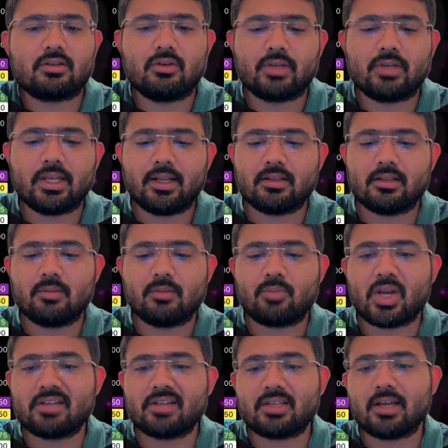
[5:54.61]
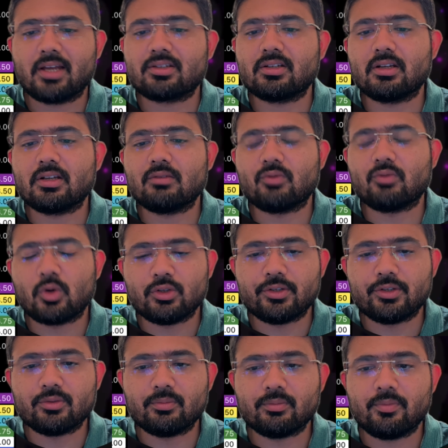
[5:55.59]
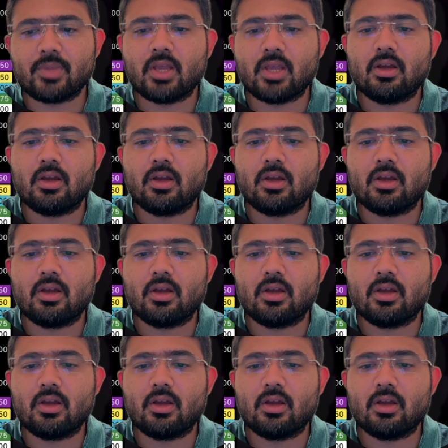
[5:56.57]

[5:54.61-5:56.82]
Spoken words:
looking at the price action and volume,